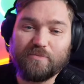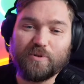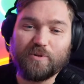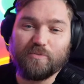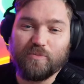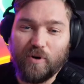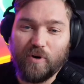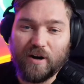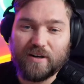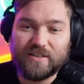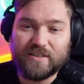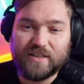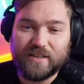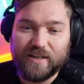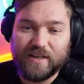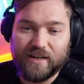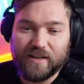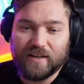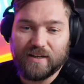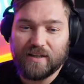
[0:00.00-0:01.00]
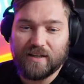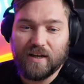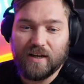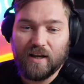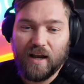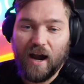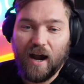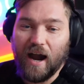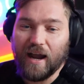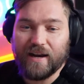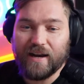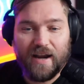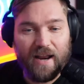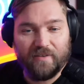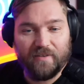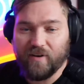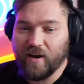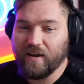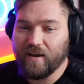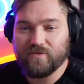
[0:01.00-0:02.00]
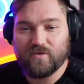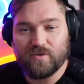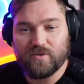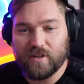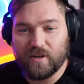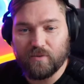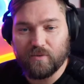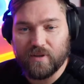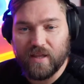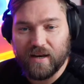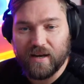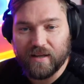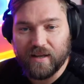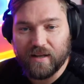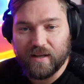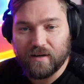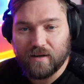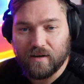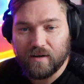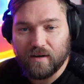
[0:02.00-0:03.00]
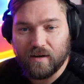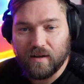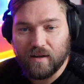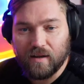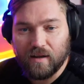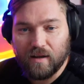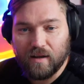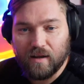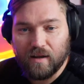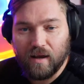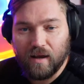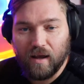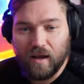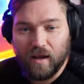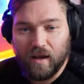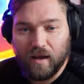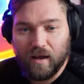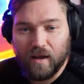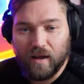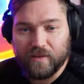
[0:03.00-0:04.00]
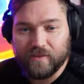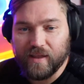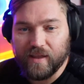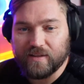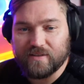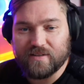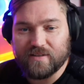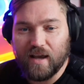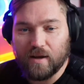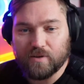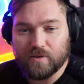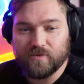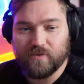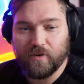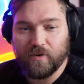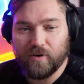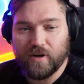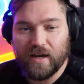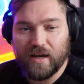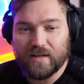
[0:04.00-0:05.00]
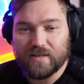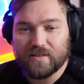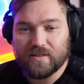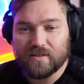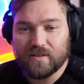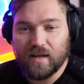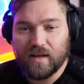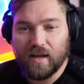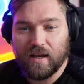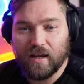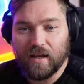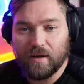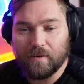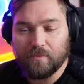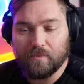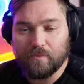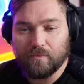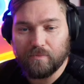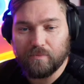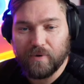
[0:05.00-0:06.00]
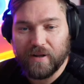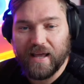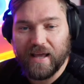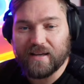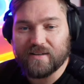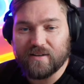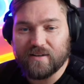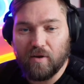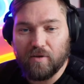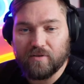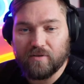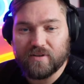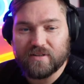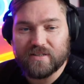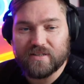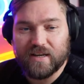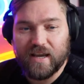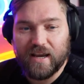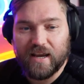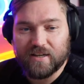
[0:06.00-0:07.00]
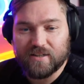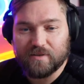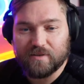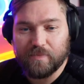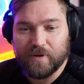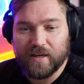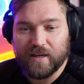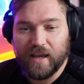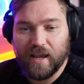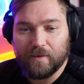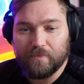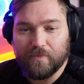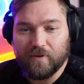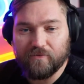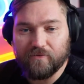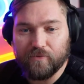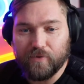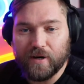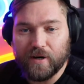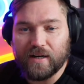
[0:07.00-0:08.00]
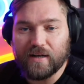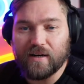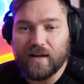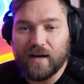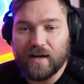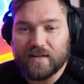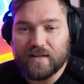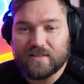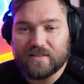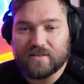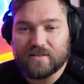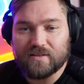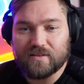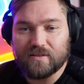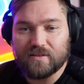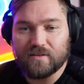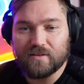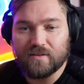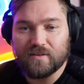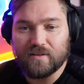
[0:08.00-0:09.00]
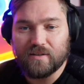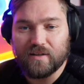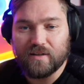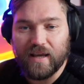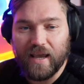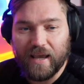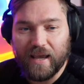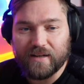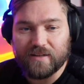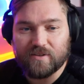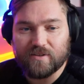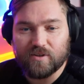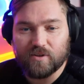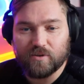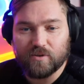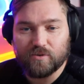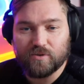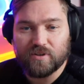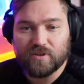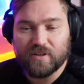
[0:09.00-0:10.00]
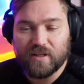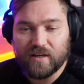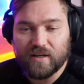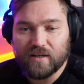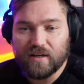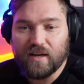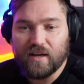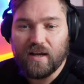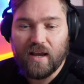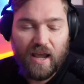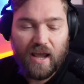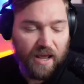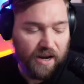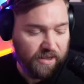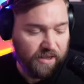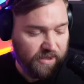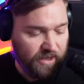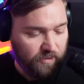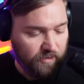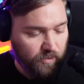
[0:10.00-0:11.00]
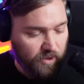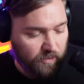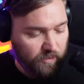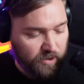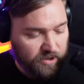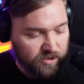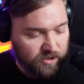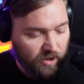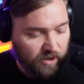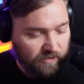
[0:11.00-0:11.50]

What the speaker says: proxy here, I never have to deal with that again. And that sounds very nice. But actually, authentication became a really nice added solution there. And I think we're sort of